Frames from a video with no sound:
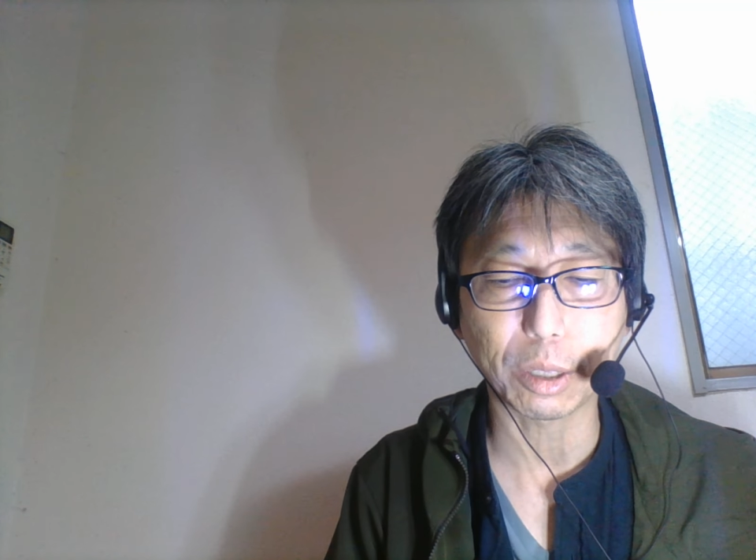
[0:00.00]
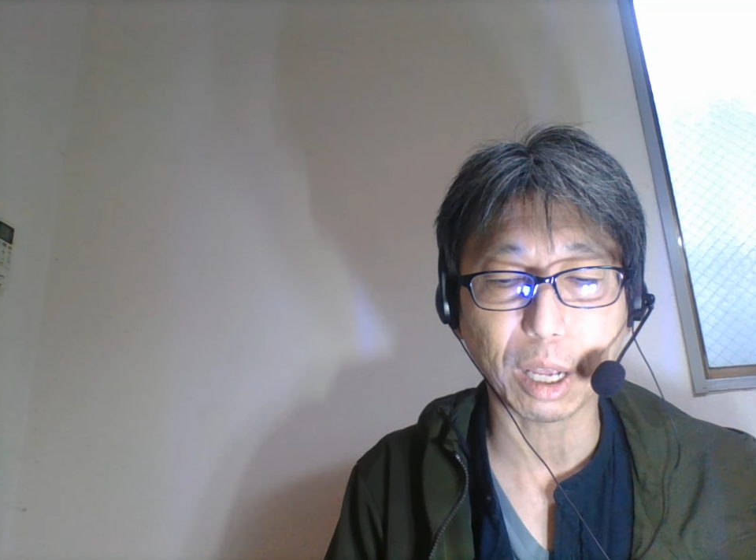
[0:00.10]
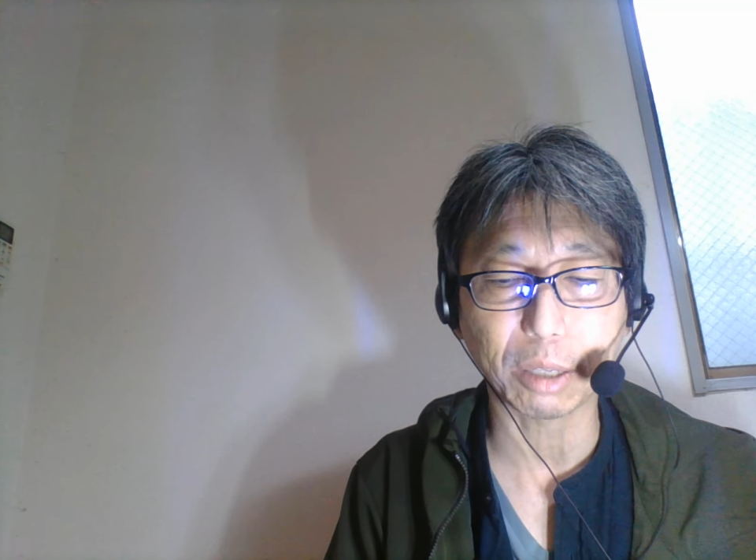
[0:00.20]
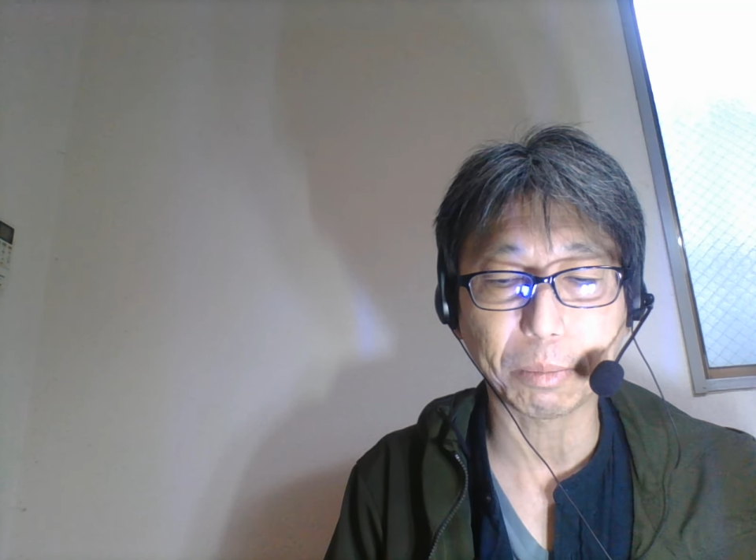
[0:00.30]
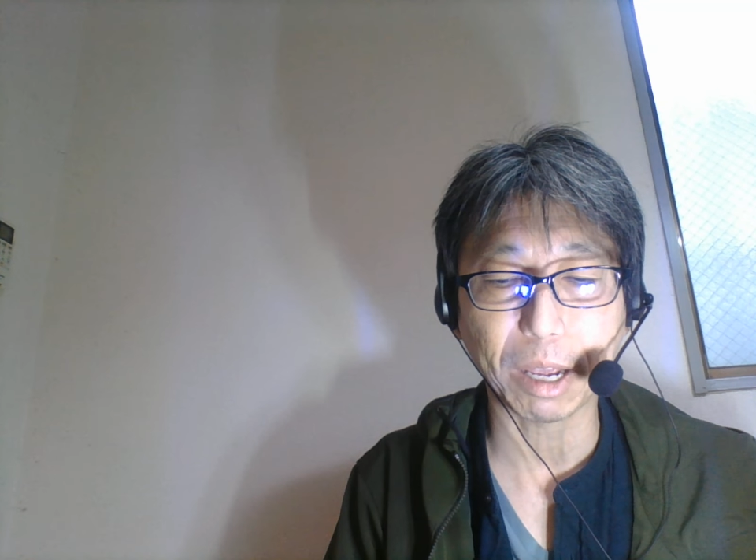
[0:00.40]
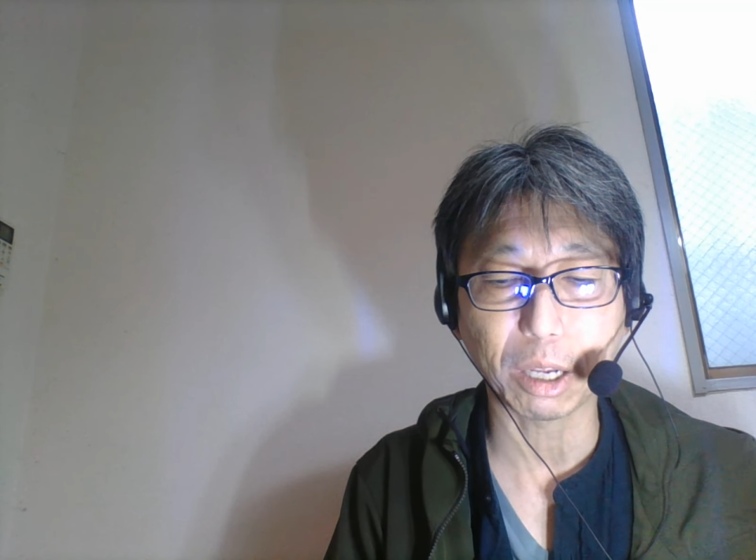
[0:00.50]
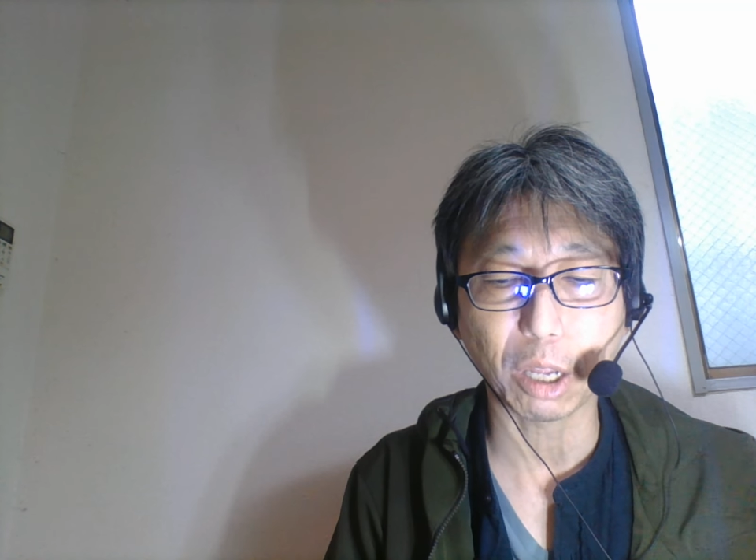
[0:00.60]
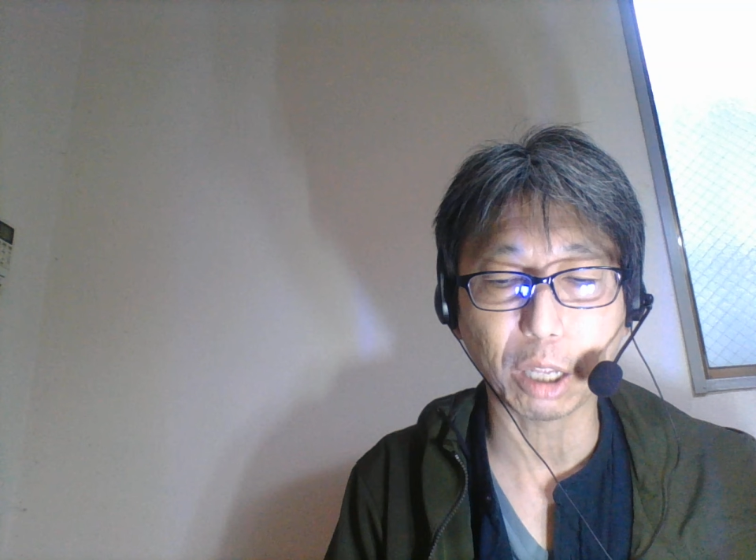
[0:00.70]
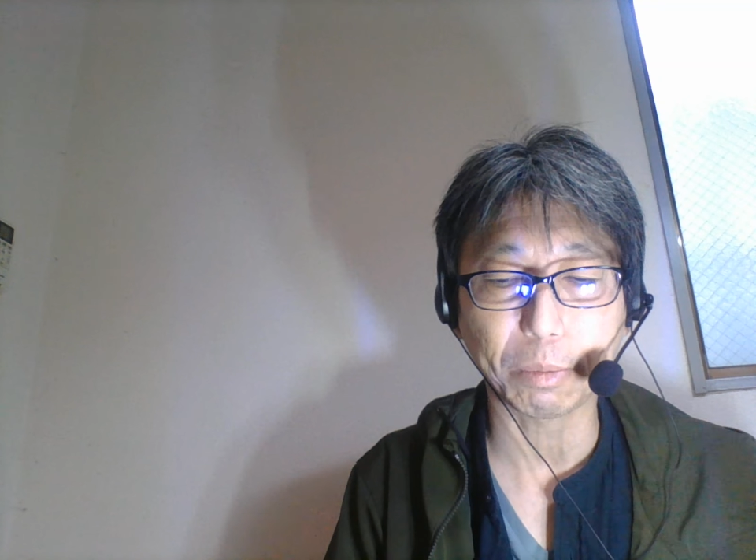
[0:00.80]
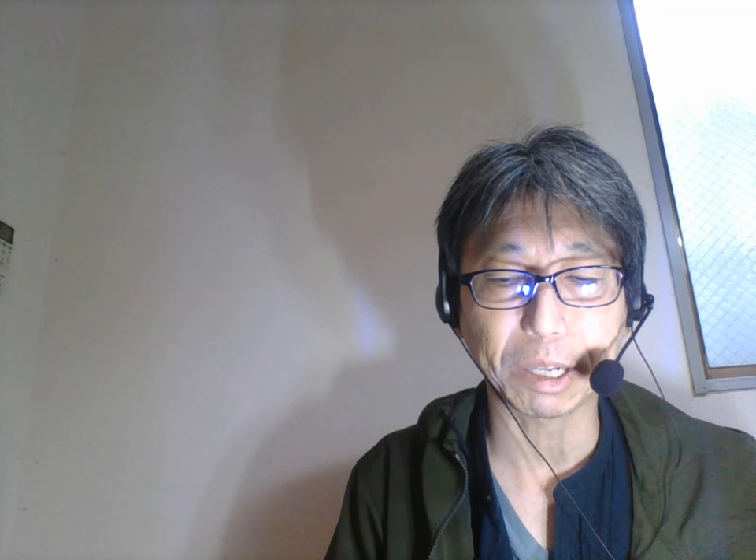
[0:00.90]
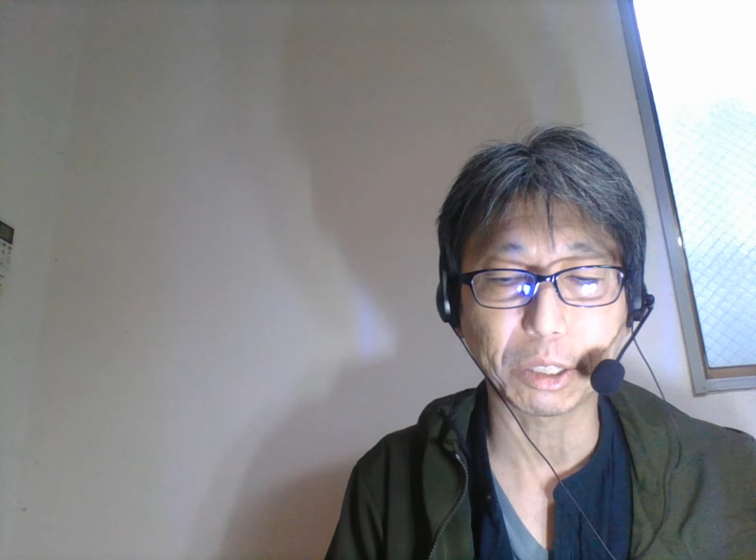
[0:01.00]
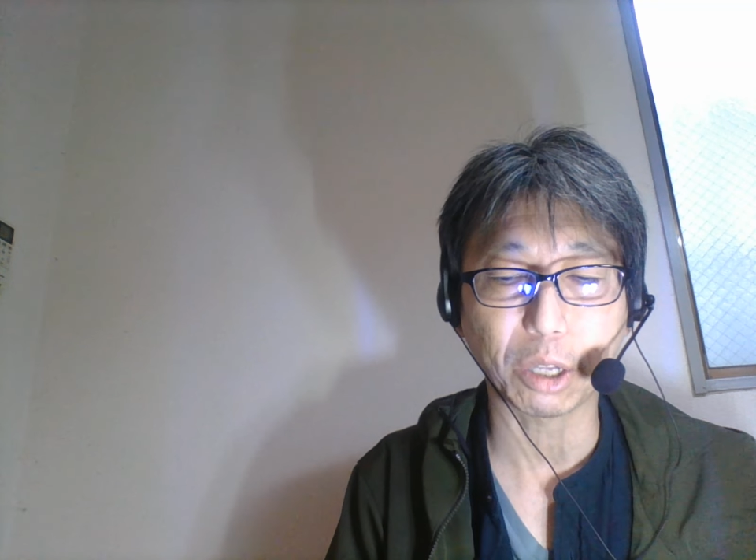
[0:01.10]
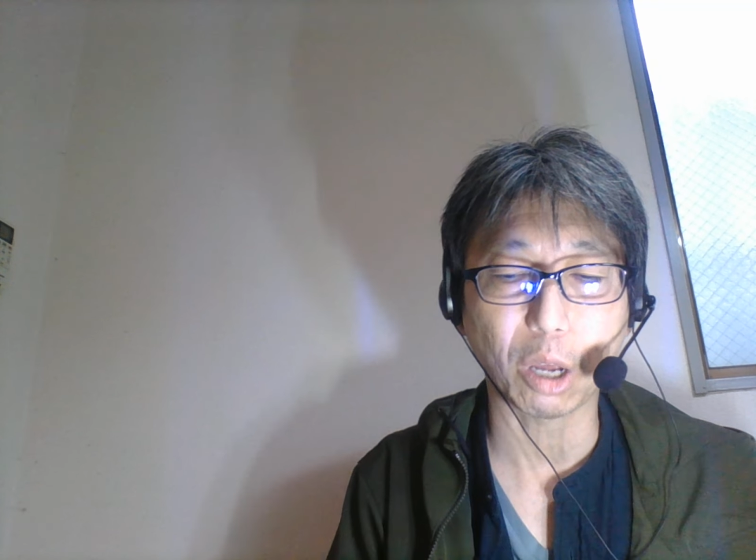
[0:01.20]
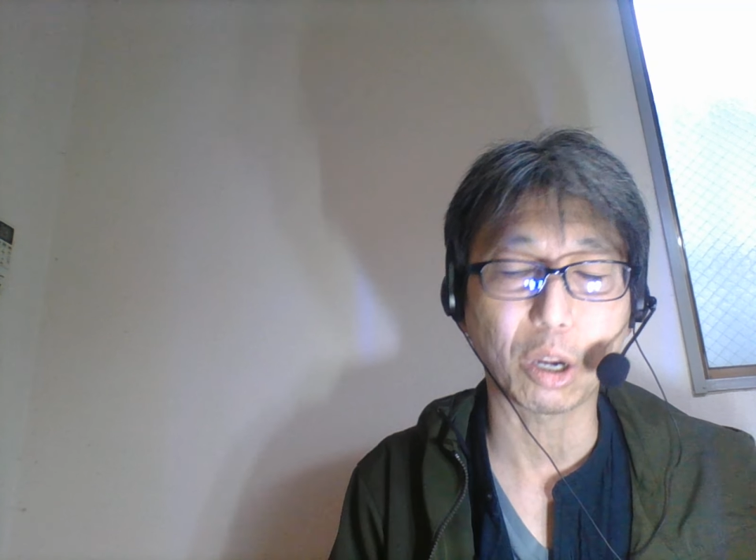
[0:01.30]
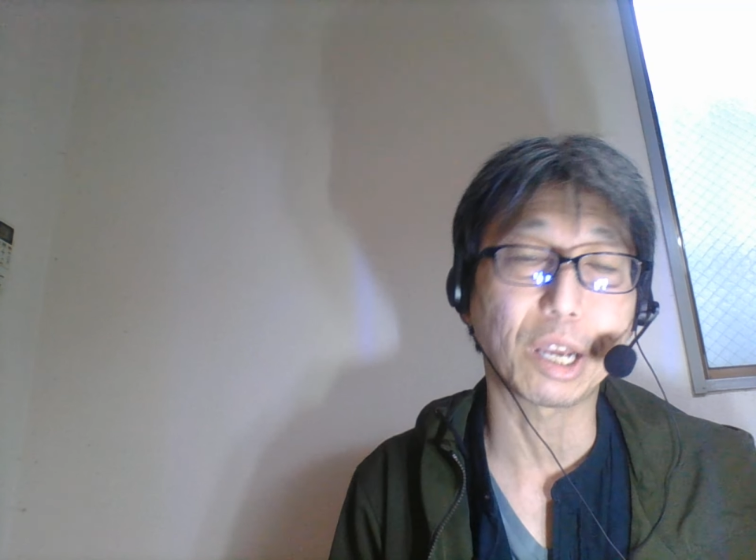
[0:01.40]
that may not be
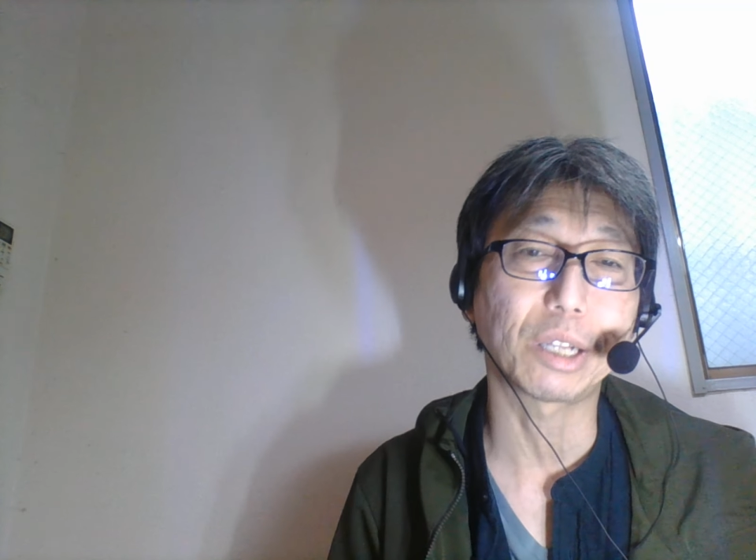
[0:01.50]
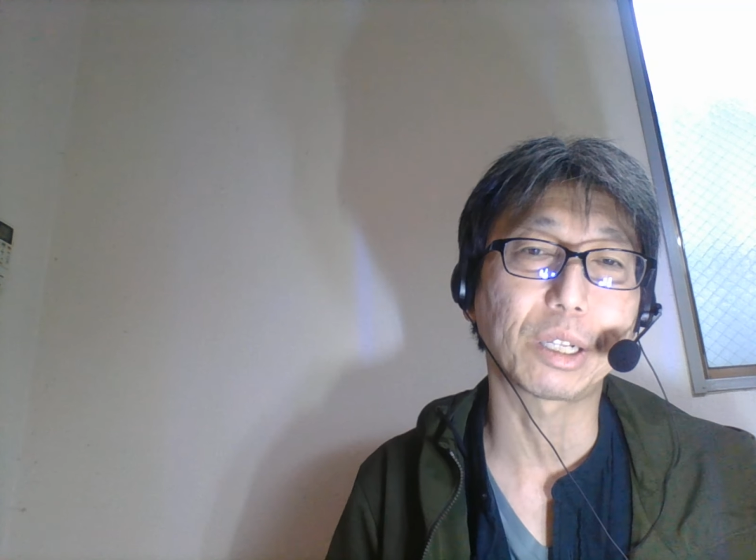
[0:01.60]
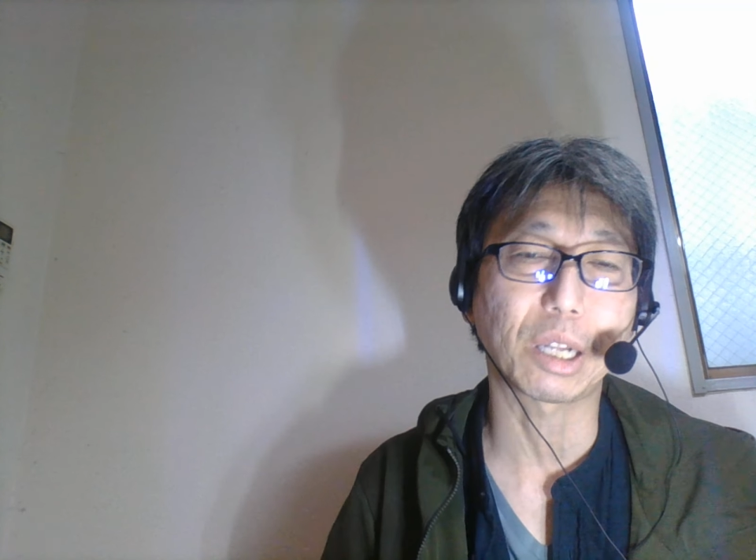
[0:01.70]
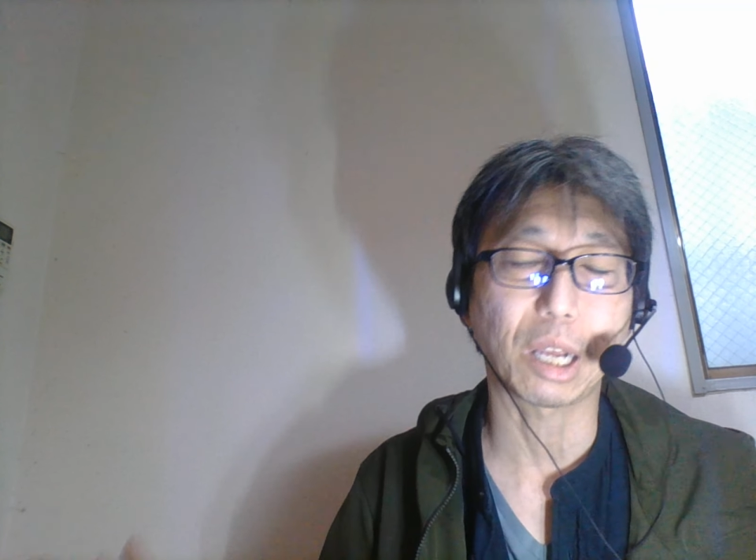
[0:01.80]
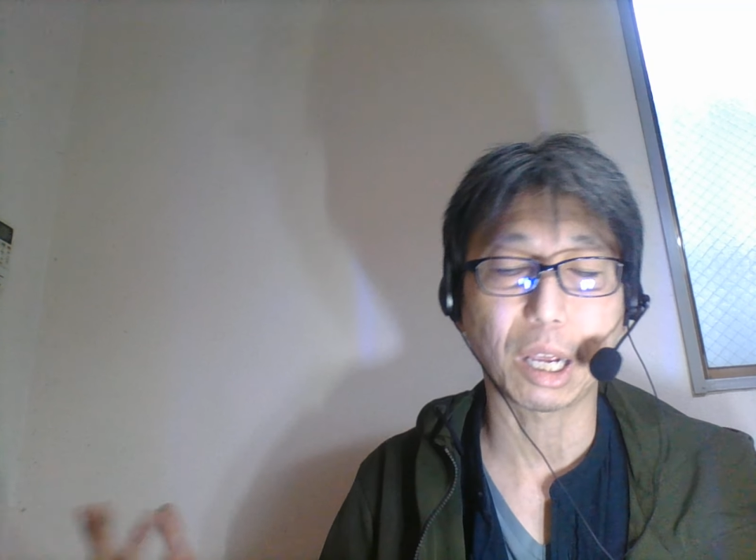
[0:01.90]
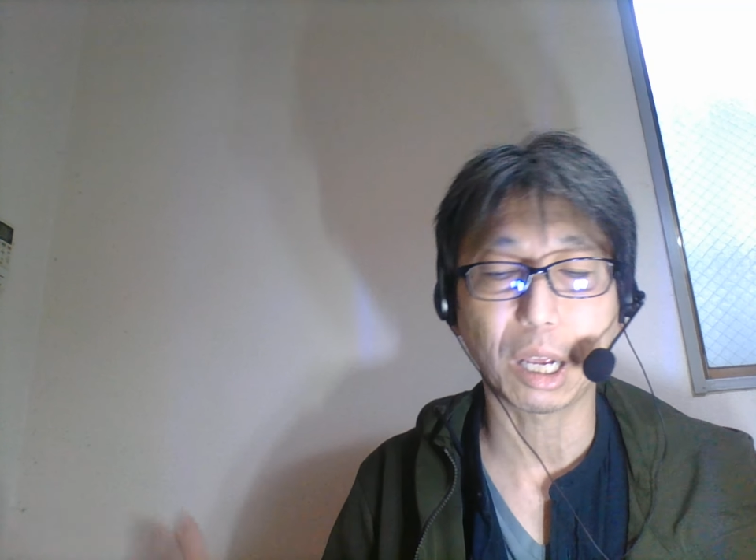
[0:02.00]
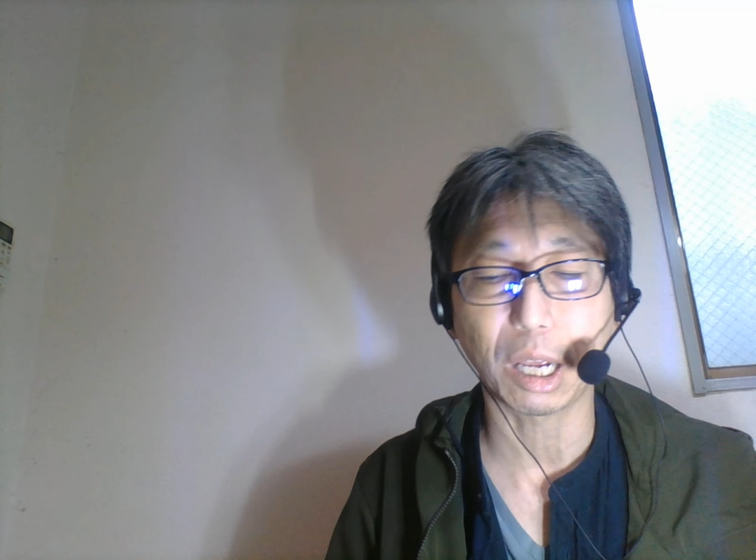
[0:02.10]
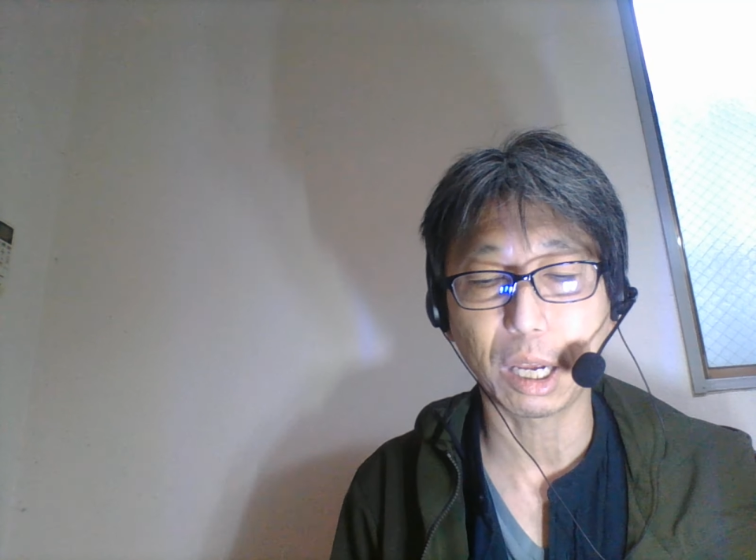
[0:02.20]
so easy.